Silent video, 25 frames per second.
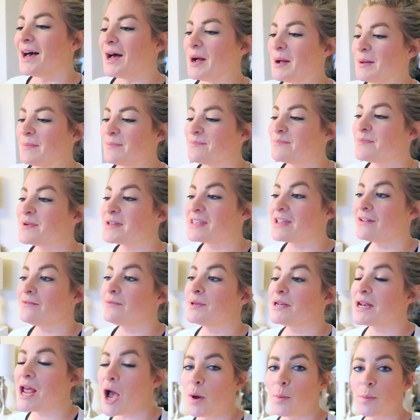um, but they've
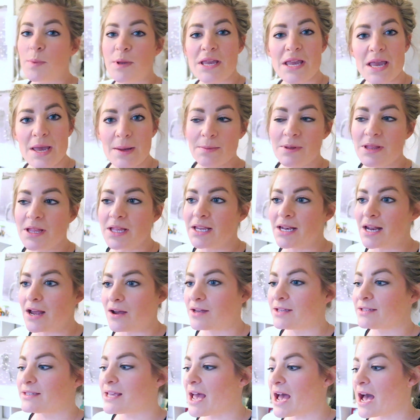been helping him clean
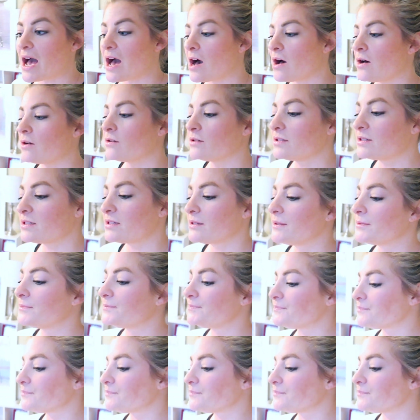out his house,